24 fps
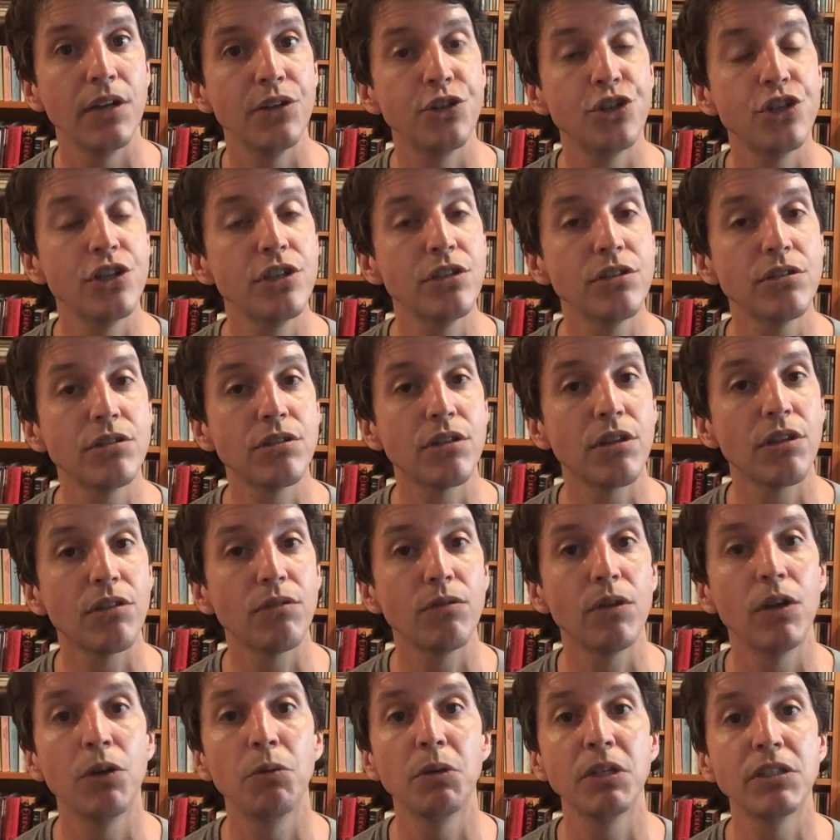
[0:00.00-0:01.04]
Just
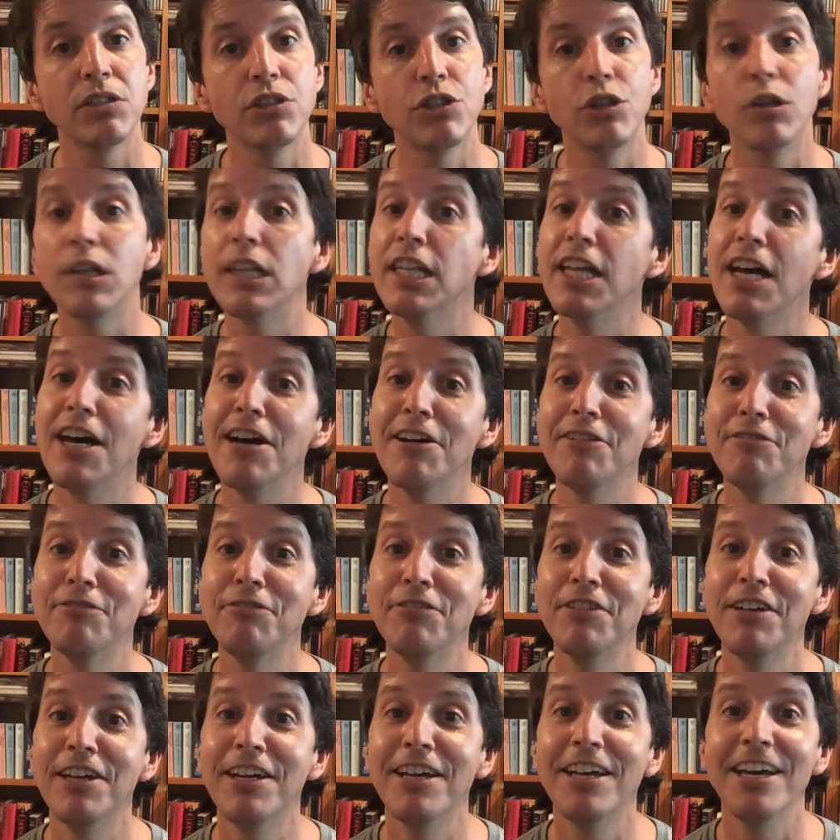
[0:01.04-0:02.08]
throw us your love
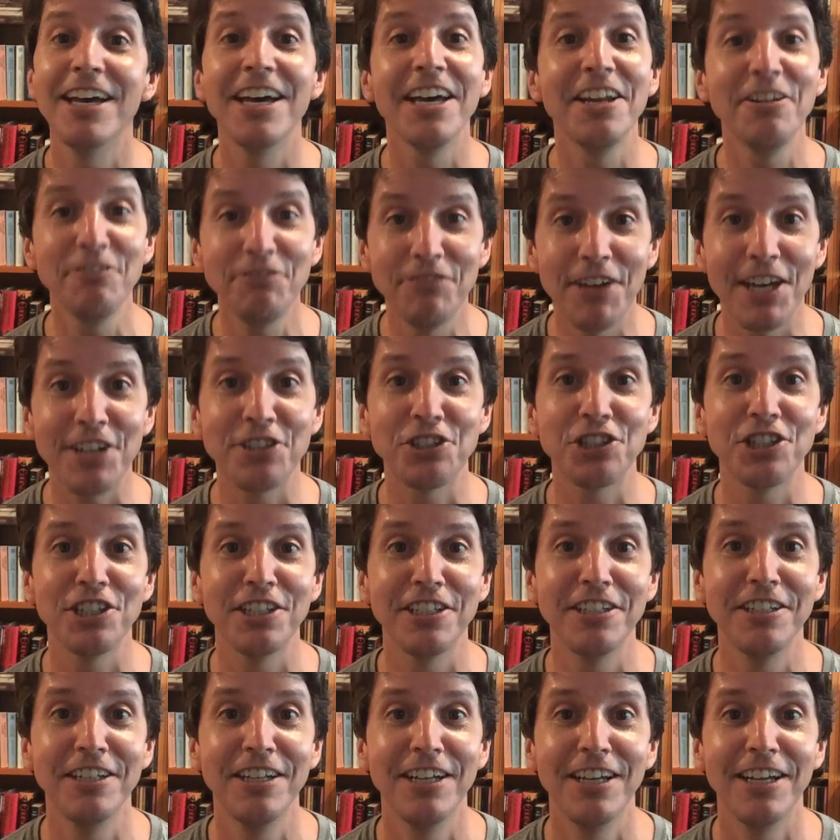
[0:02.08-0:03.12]
and
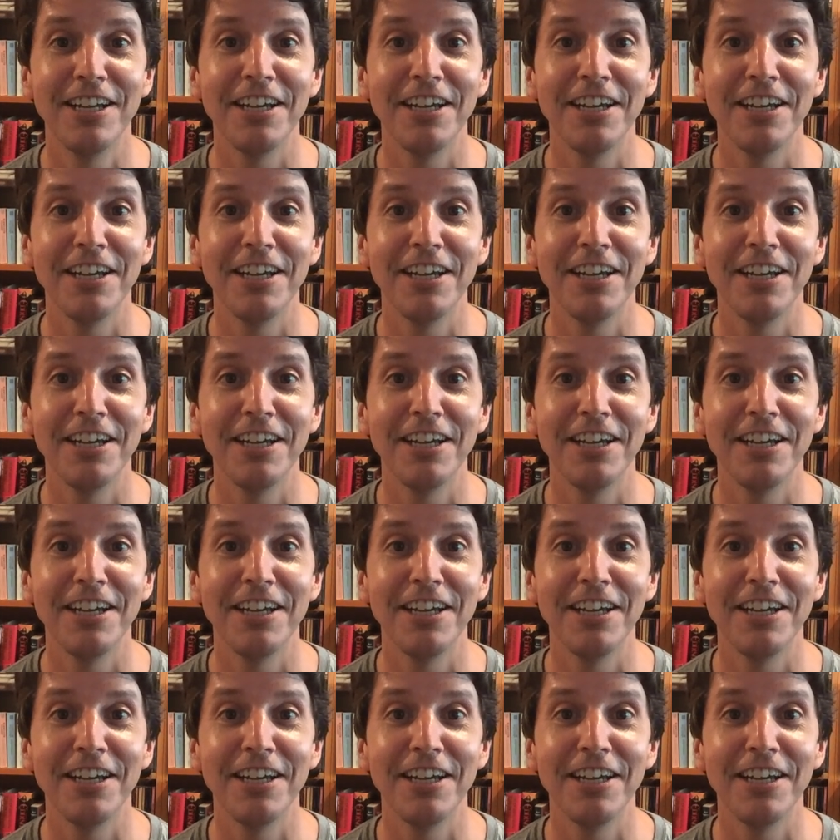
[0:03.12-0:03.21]
affection.